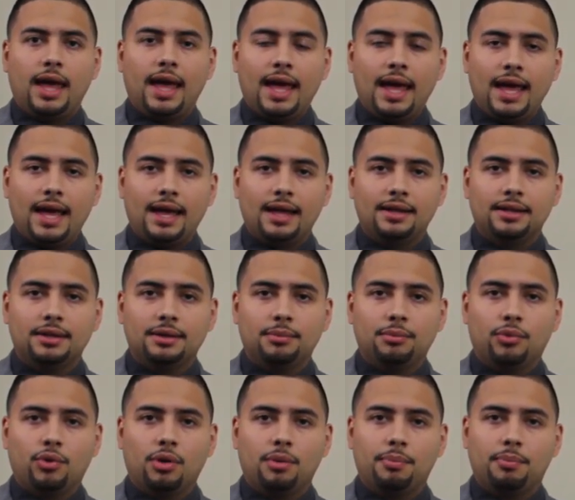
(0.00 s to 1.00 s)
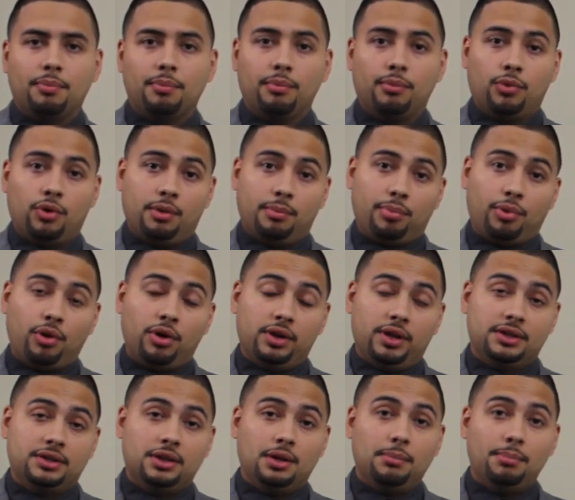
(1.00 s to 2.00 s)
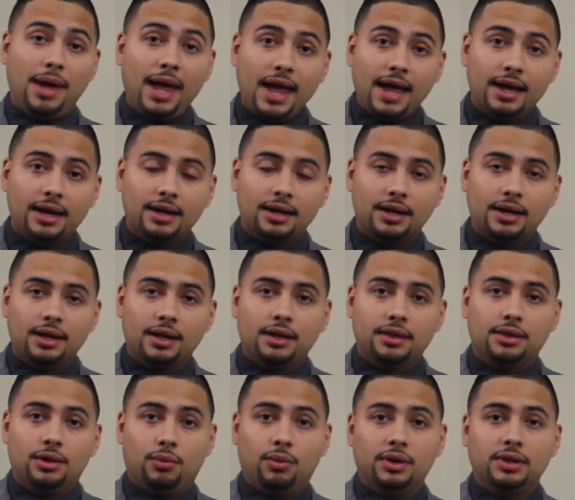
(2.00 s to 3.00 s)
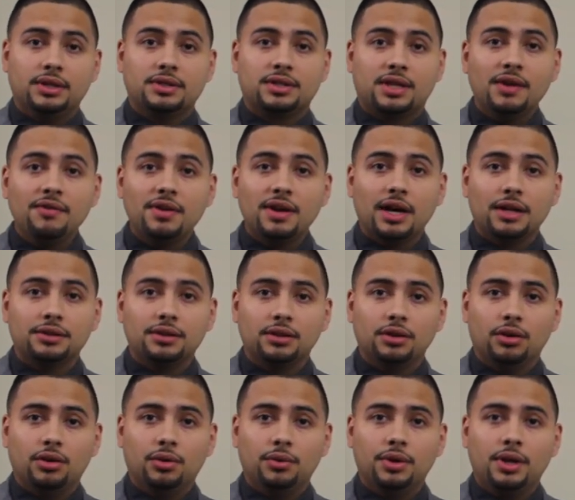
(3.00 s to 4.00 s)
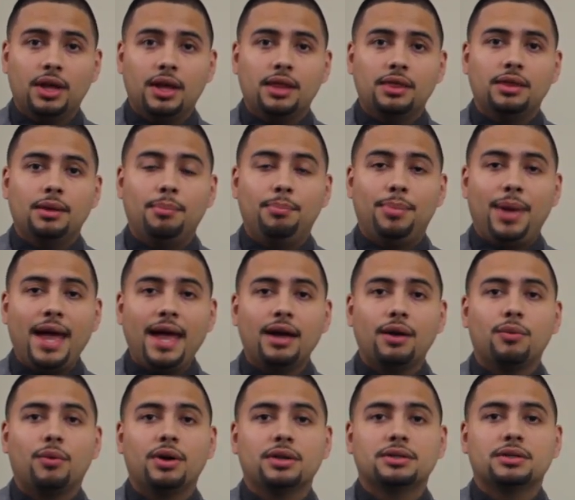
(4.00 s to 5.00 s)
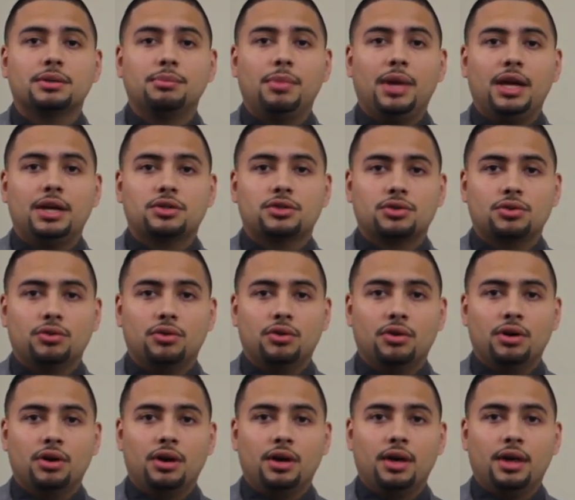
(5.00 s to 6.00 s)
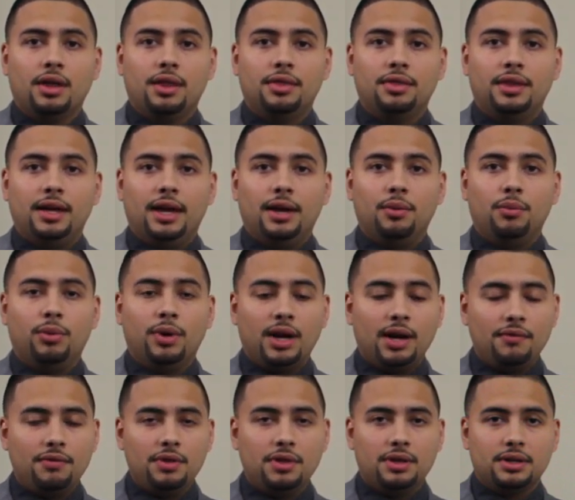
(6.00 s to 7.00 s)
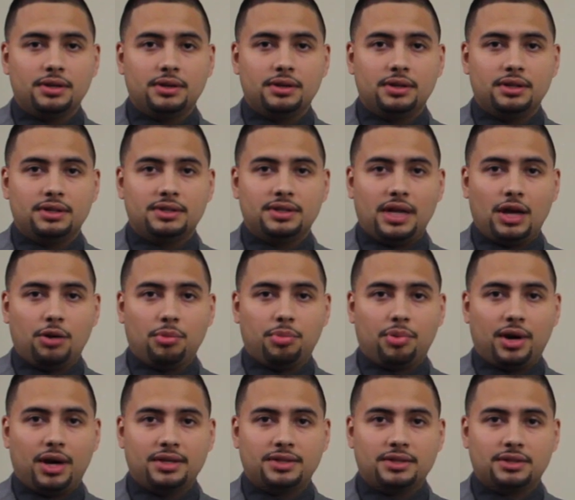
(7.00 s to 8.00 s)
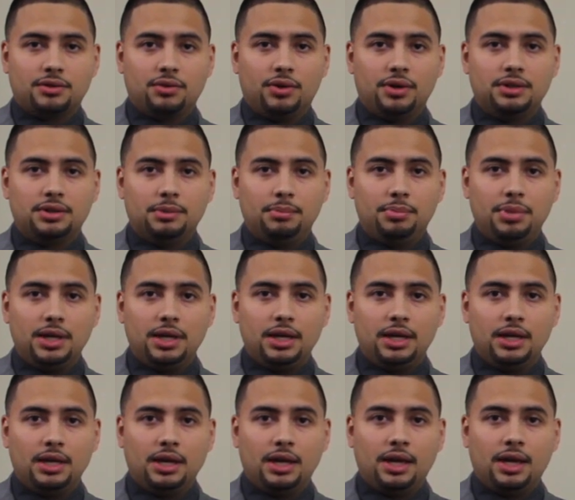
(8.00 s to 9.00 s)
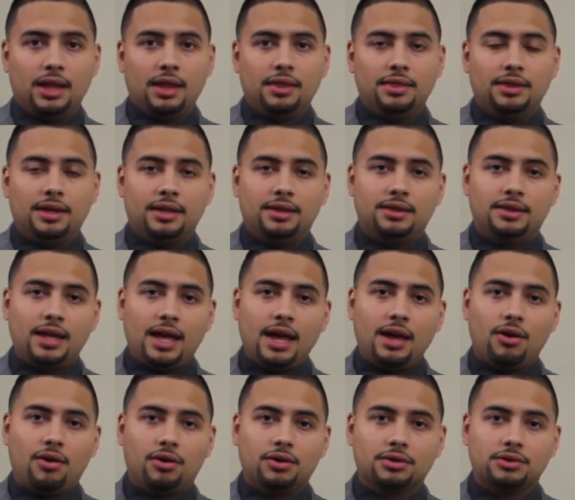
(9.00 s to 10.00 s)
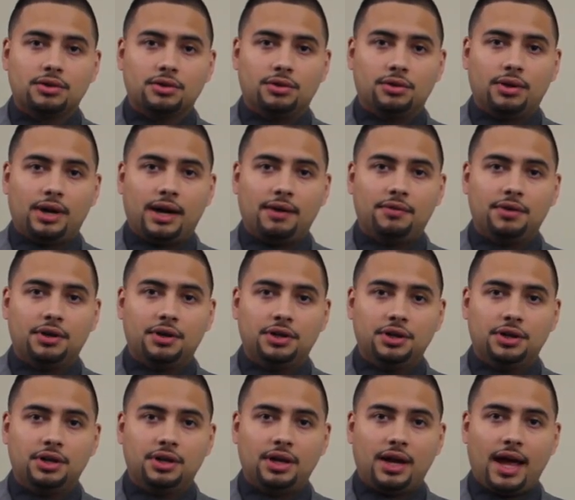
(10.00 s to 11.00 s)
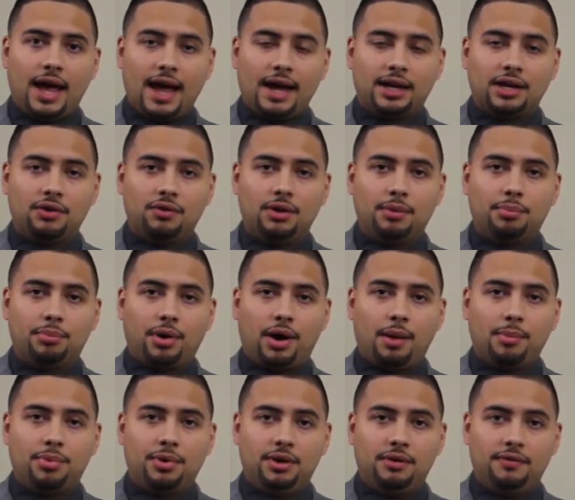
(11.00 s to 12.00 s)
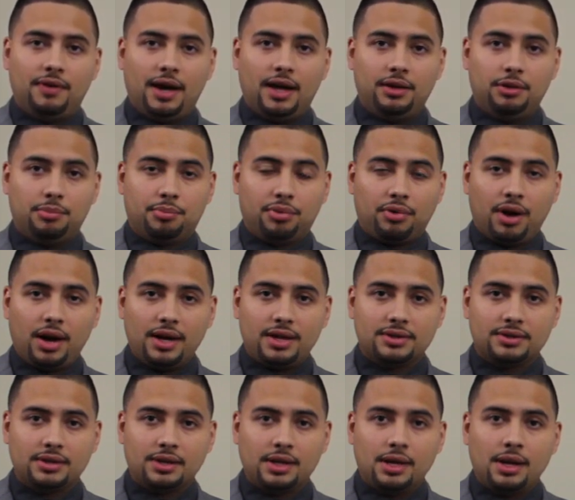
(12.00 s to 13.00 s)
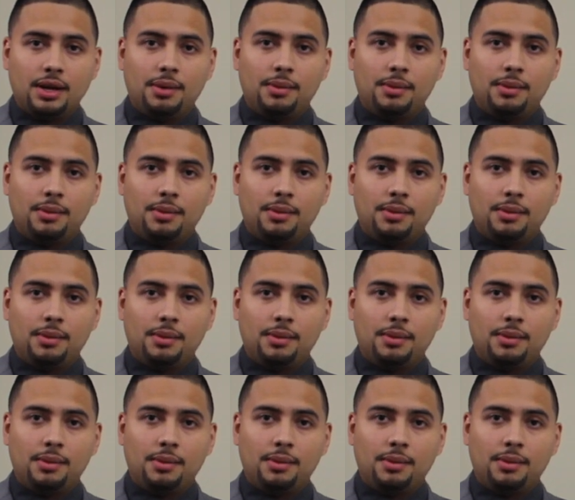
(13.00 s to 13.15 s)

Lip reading: And more importantly to the bank, the one that's giving out the loan, the bank wants to make sure that whatever the sale price is going to be, that they also have a good, accurate property value price,